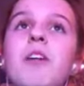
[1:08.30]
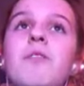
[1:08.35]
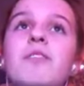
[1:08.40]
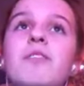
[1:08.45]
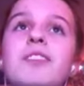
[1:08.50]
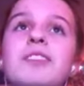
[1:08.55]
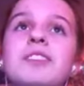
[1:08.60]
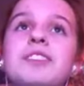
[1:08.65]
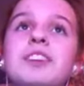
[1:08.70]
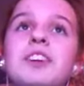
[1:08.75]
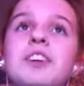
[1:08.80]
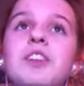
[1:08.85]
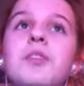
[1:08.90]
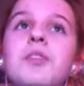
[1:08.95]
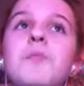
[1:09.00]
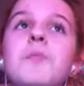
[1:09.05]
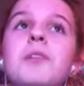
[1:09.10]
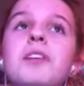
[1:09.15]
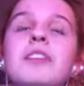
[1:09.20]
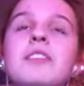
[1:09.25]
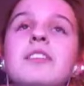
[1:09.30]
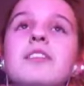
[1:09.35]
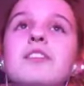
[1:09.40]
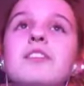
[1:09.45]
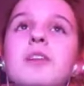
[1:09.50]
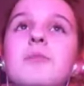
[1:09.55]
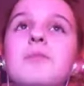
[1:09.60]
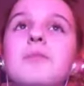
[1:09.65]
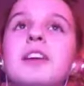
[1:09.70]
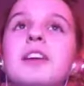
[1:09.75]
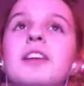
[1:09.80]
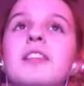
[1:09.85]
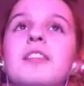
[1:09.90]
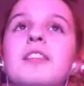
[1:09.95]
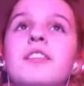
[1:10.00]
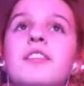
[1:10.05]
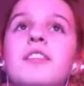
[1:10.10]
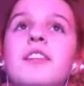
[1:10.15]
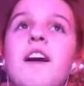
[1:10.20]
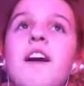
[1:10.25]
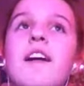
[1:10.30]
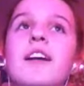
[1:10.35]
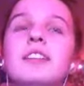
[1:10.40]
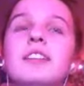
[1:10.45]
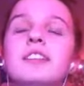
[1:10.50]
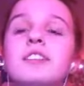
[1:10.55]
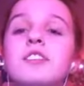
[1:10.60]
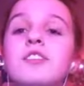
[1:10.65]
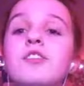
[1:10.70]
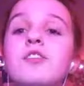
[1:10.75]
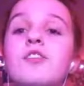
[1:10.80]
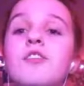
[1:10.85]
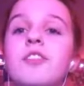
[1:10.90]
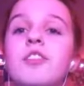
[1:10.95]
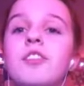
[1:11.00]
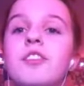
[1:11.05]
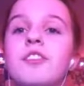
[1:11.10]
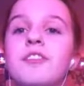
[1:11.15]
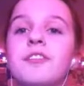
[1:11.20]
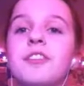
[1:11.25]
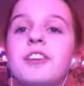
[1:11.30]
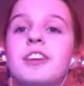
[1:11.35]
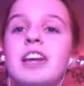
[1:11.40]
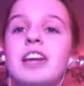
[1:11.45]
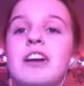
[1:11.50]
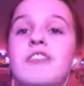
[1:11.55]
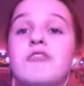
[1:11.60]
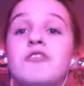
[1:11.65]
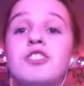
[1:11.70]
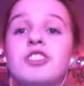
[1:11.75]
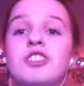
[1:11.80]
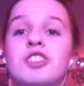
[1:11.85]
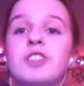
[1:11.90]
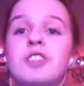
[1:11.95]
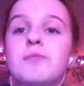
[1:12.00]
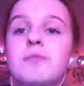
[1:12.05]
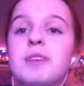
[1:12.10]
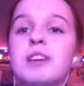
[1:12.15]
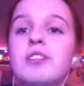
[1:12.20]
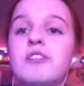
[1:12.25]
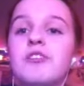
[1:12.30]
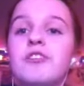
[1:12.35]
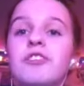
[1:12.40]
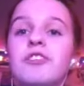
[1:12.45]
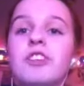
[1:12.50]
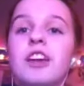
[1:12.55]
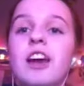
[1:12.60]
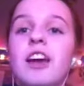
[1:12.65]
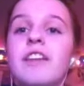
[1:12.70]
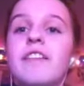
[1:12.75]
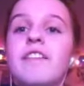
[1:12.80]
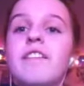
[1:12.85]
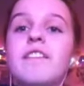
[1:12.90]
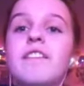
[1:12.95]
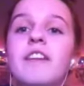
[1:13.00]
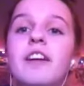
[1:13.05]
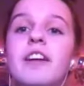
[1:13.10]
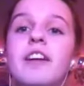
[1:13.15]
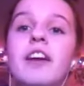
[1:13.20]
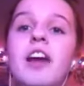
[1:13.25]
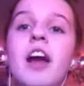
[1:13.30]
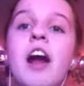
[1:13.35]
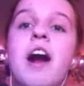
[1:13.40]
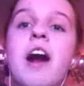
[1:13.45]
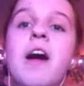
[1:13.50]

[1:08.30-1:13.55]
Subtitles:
watching all the Marlies updates, and it's scoreless right now. Jerry D'Amico just got in a fight.